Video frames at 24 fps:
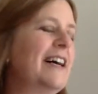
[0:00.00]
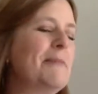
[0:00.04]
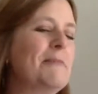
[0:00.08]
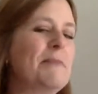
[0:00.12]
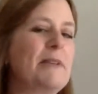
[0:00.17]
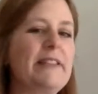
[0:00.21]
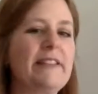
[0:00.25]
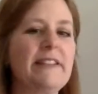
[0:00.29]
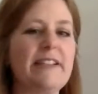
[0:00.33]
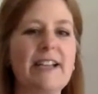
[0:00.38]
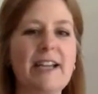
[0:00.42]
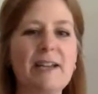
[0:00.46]

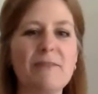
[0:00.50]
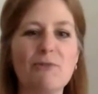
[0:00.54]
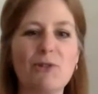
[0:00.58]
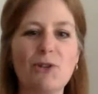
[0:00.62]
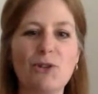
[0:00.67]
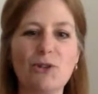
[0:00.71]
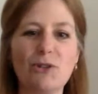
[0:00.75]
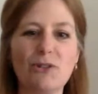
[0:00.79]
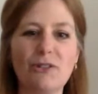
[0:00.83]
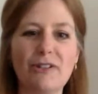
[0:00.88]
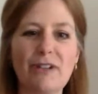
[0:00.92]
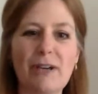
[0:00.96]
in the
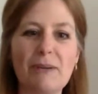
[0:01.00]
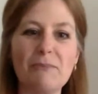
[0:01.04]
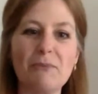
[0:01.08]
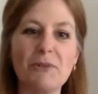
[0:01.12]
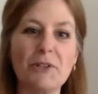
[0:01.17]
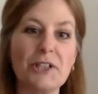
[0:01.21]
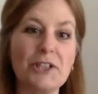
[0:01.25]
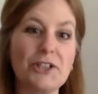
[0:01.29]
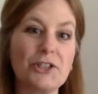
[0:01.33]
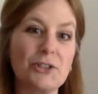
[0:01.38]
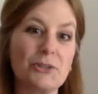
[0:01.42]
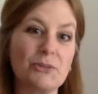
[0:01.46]
neighbourhood. I'm
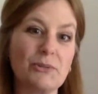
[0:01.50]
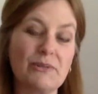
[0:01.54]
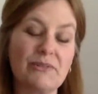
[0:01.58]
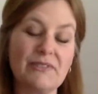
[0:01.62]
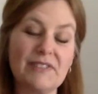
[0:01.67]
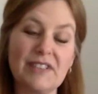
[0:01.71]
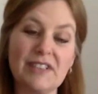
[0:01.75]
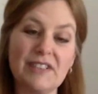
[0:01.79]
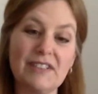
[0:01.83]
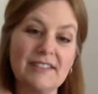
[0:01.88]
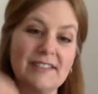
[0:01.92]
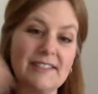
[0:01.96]
pretty sure we've
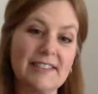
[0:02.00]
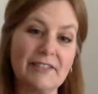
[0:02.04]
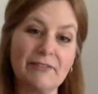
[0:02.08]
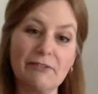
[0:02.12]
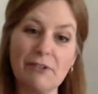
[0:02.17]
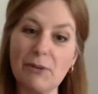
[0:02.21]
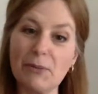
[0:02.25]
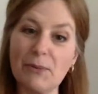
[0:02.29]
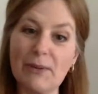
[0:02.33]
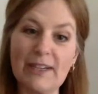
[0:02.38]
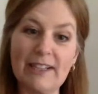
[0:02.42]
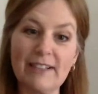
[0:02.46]
said this
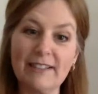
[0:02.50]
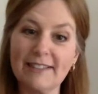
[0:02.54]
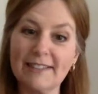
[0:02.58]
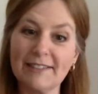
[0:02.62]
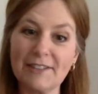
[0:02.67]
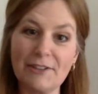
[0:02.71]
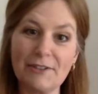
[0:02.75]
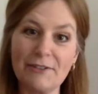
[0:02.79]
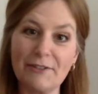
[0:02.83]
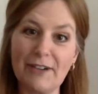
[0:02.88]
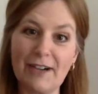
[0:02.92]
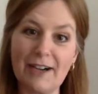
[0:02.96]
every week
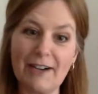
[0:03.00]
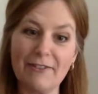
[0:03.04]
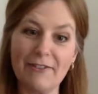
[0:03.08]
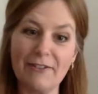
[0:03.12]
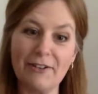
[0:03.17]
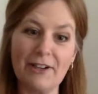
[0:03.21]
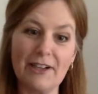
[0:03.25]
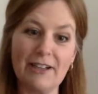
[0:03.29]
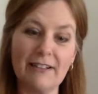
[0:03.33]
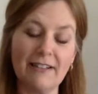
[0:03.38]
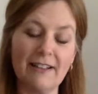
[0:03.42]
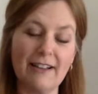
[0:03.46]
so far for
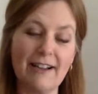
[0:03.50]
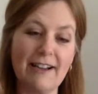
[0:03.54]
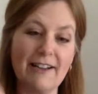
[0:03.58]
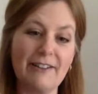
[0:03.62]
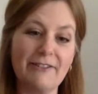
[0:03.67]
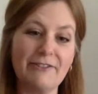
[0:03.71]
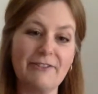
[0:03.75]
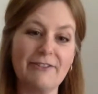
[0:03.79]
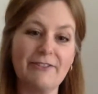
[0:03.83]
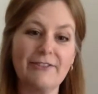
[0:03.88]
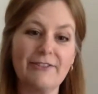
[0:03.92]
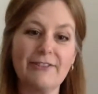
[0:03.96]
our
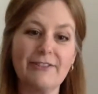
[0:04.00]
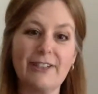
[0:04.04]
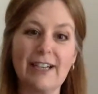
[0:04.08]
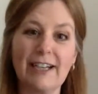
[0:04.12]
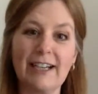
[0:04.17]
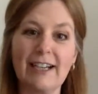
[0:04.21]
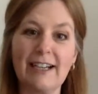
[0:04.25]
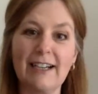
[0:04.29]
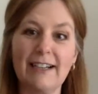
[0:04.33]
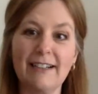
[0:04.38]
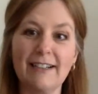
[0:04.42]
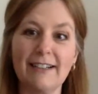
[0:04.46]
live
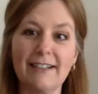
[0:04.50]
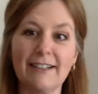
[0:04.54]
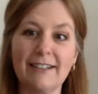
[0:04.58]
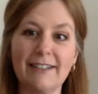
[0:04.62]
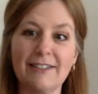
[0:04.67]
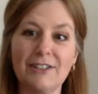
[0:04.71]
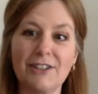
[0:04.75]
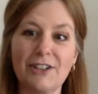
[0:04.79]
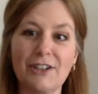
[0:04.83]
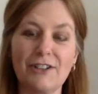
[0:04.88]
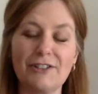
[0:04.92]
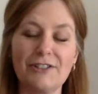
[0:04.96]

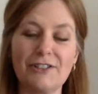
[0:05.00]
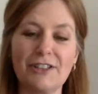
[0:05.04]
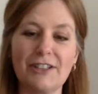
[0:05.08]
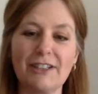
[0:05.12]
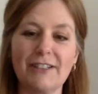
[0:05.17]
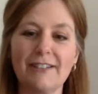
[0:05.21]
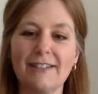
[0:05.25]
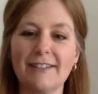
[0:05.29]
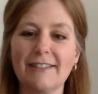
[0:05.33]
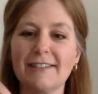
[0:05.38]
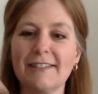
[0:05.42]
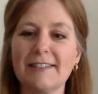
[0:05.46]
coaching
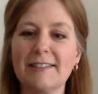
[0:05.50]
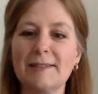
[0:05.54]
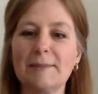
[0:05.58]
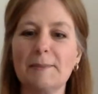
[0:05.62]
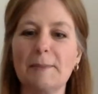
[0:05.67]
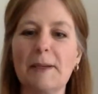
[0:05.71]
classes.